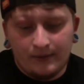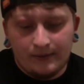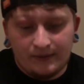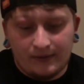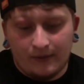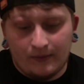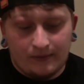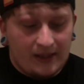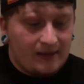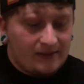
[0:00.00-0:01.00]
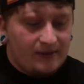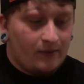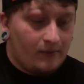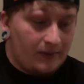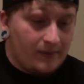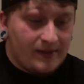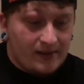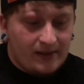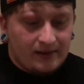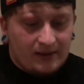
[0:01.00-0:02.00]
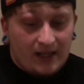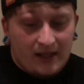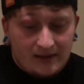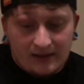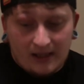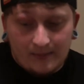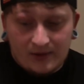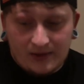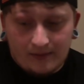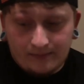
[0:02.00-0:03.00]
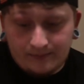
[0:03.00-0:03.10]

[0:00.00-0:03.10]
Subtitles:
So that is the only reason he can negate in damage step.